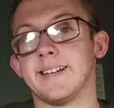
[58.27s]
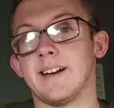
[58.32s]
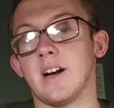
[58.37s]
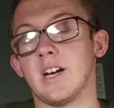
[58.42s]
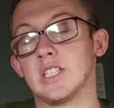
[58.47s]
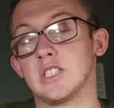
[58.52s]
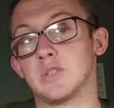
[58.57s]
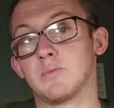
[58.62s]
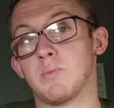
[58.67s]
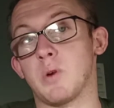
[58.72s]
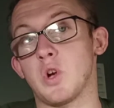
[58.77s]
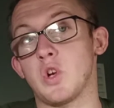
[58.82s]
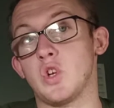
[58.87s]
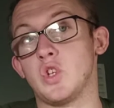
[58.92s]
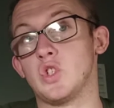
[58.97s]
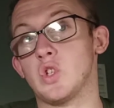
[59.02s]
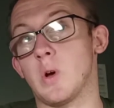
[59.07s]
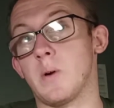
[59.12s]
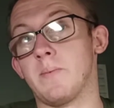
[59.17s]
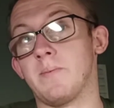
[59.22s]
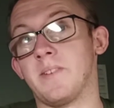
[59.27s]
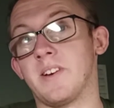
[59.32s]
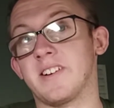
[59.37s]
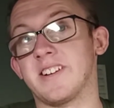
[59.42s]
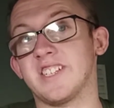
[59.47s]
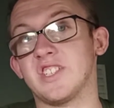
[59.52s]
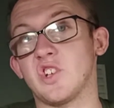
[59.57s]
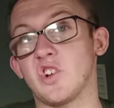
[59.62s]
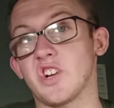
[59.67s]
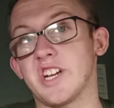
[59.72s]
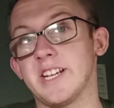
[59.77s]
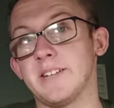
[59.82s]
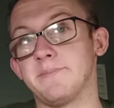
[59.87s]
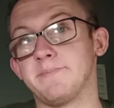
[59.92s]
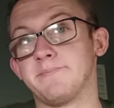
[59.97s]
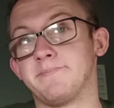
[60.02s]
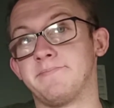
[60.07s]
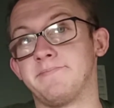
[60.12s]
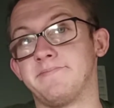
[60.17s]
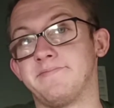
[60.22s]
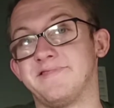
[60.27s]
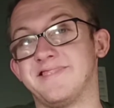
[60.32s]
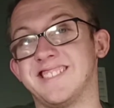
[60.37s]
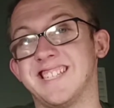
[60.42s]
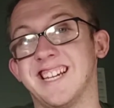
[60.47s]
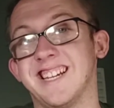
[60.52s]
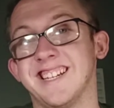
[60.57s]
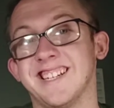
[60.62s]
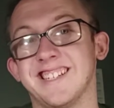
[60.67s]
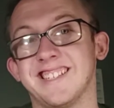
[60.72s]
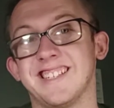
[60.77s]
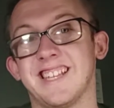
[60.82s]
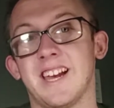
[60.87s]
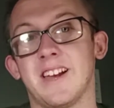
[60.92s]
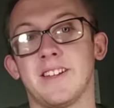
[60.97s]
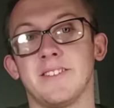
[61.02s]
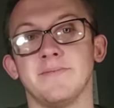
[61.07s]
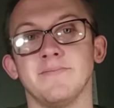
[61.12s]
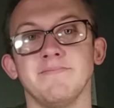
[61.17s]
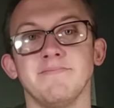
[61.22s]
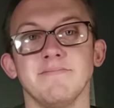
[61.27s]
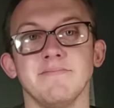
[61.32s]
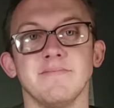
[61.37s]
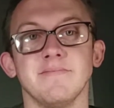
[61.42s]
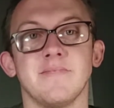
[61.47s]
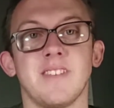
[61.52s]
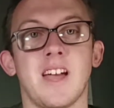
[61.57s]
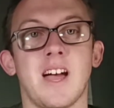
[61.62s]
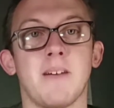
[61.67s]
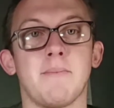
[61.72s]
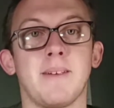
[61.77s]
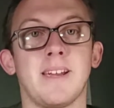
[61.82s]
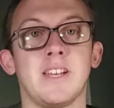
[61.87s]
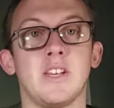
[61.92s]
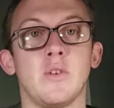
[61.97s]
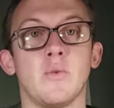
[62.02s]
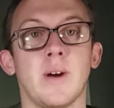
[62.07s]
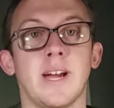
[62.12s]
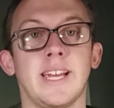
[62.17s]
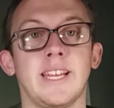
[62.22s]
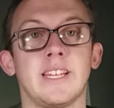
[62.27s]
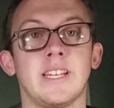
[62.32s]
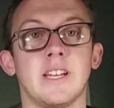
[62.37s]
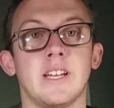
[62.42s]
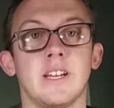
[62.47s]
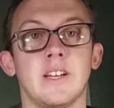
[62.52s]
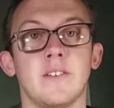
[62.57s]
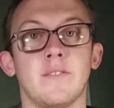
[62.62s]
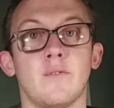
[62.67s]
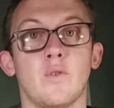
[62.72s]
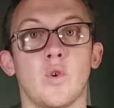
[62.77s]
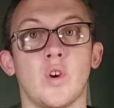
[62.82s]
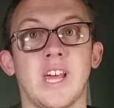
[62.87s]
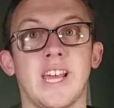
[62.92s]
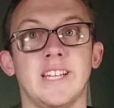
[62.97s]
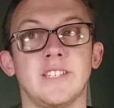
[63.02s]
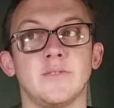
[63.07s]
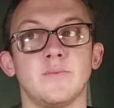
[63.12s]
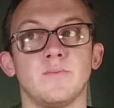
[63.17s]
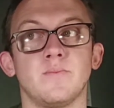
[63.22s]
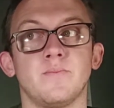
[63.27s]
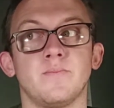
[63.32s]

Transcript: I suppose I'm very sorry that I made you wait 4 days,